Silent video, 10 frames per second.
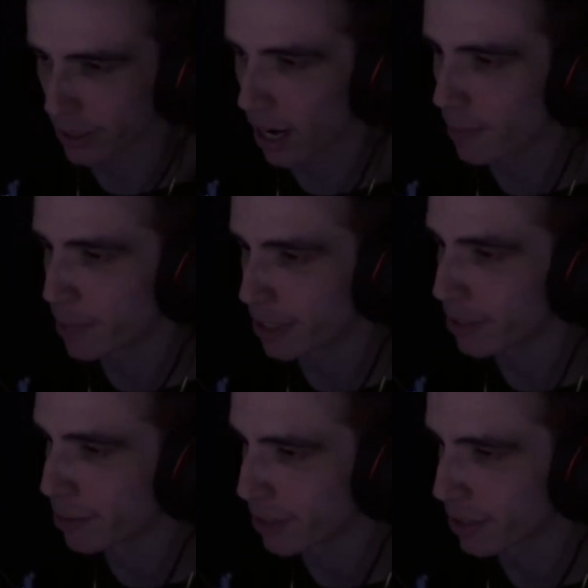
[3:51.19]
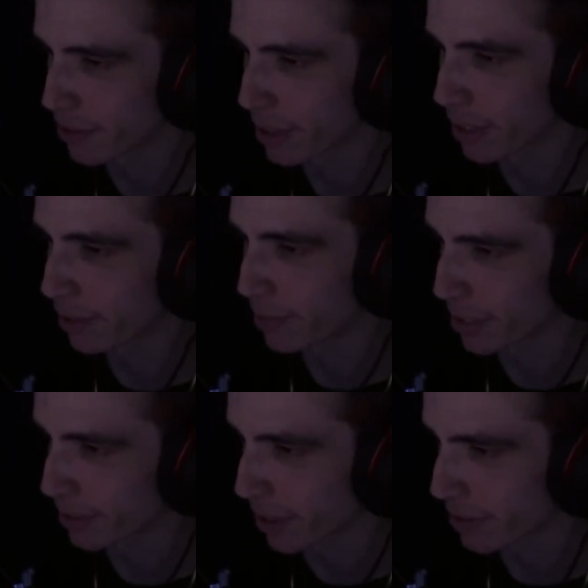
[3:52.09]
not be here with us right now
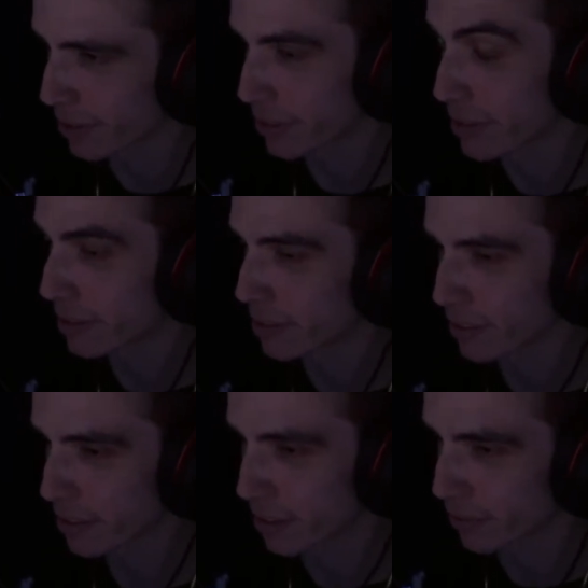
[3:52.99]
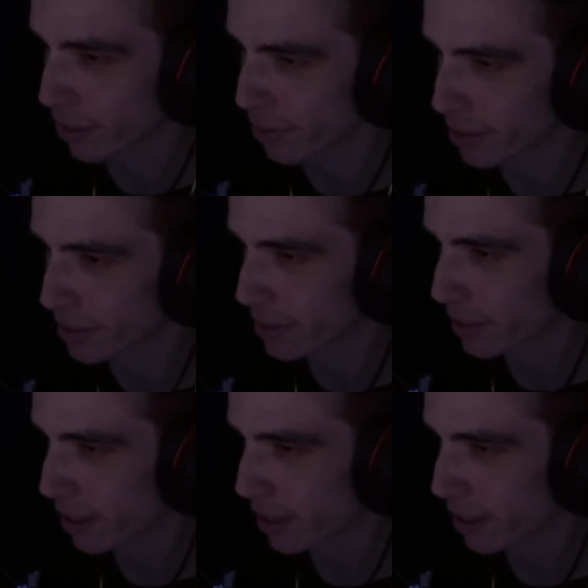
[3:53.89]
because of how serious this fall was.